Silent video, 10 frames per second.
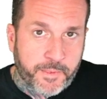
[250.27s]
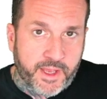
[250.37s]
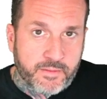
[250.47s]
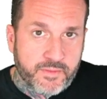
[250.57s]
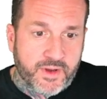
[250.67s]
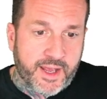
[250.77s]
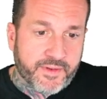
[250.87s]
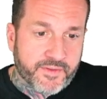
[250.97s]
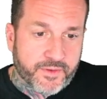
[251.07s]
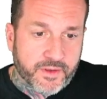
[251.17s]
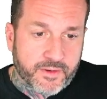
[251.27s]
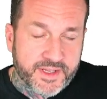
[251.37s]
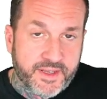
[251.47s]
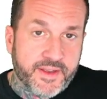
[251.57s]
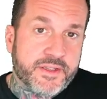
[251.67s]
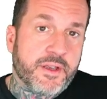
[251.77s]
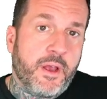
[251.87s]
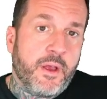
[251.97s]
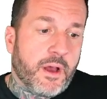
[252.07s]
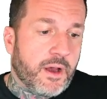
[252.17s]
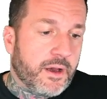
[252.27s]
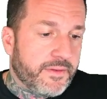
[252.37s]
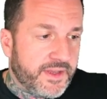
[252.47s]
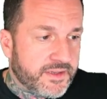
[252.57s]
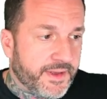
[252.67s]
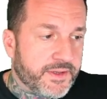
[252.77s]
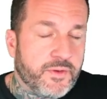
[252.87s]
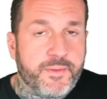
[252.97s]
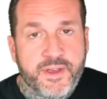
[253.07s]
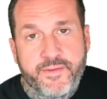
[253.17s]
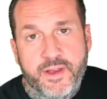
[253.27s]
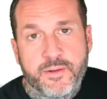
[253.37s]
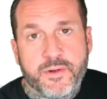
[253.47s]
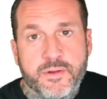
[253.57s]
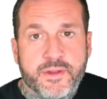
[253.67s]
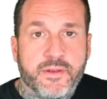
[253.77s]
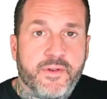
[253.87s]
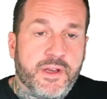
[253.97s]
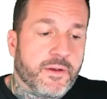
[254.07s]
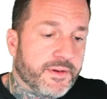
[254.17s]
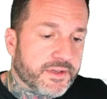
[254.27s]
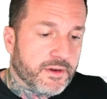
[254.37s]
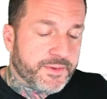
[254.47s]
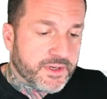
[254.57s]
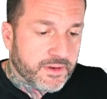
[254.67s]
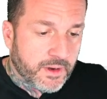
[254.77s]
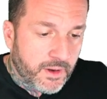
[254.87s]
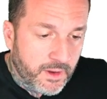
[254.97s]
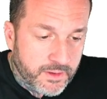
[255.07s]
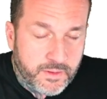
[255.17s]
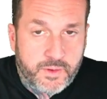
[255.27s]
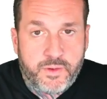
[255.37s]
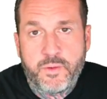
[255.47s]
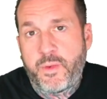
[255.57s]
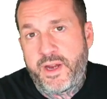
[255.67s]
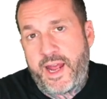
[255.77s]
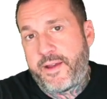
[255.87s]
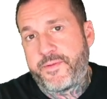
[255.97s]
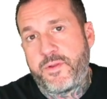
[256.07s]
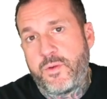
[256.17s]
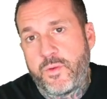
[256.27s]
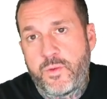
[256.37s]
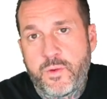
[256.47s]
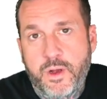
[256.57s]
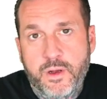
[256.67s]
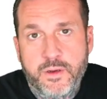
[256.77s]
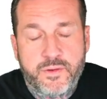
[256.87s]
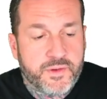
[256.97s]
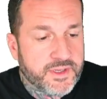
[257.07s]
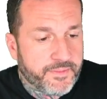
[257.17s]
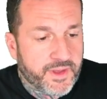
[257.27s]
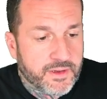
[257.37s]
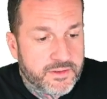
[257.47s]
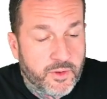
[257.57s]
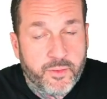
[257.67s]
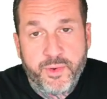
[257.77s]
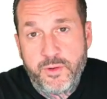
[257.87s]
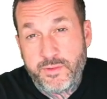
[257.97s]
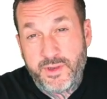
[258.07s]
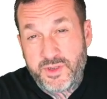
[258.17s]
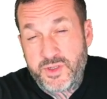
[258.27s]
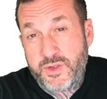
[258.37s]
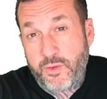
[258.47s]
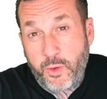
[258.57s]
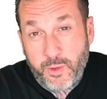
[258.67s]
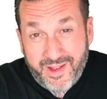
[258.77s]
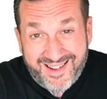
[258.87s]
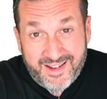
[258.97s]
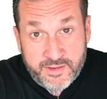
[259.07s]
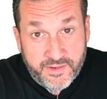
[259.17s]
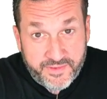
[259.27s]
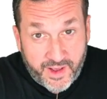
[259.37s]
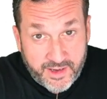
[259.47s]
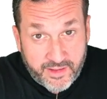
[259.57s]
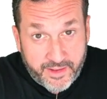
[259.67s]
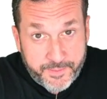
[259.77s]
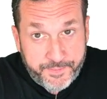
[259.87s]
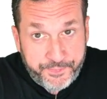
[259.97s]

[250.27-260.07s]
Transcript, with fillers: in diving further into this, uh, these links will be available in the video description. You, you might have to uh, do something so bold as scrolling to find them.